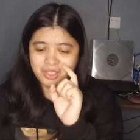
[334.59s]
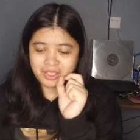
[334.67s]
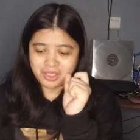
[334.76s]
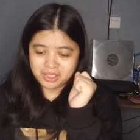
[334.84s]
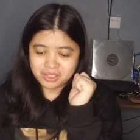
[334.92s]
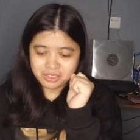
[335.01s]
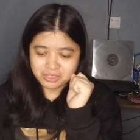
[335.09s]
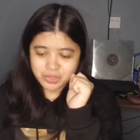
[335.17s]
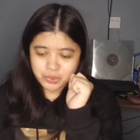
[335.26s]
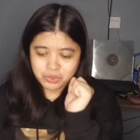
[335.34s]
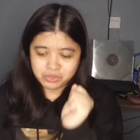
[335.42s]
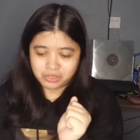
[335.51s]
an
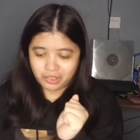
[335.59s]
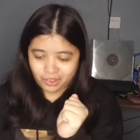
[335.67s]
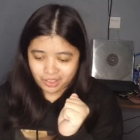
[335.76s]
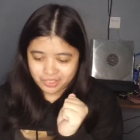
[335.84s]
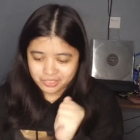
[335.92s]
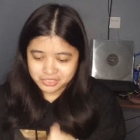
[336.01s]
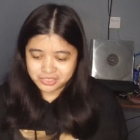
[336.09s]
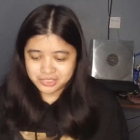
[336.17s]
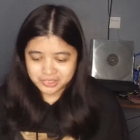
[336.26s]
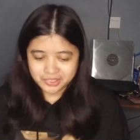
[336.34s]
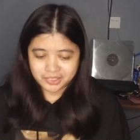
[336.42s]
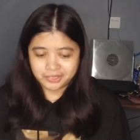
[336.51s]
individual vlog
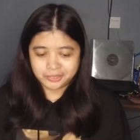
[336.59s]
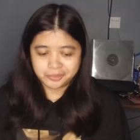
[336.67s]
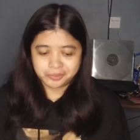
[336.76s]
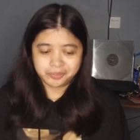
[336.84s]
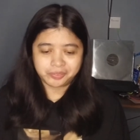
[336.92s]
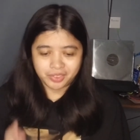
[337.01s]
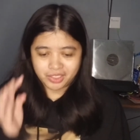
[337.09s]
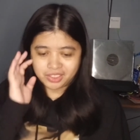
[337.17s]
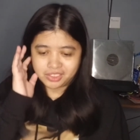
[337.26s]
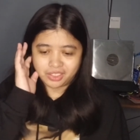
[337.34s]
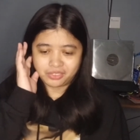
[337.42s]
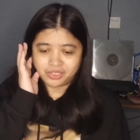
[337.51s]

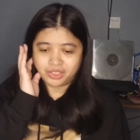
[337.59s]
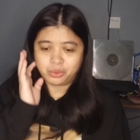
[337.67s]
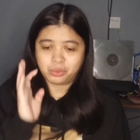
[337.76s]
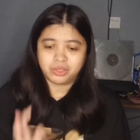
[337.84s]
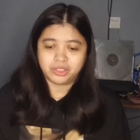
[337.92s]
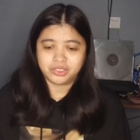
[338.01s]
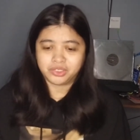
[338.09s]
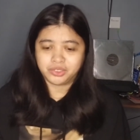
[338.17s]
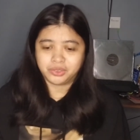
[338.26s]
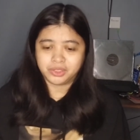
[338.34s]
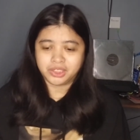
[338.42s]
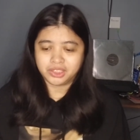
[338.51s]
because I really wanted to
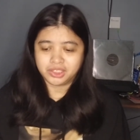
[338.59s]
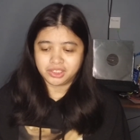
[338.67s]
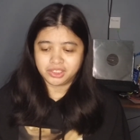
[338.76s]
do it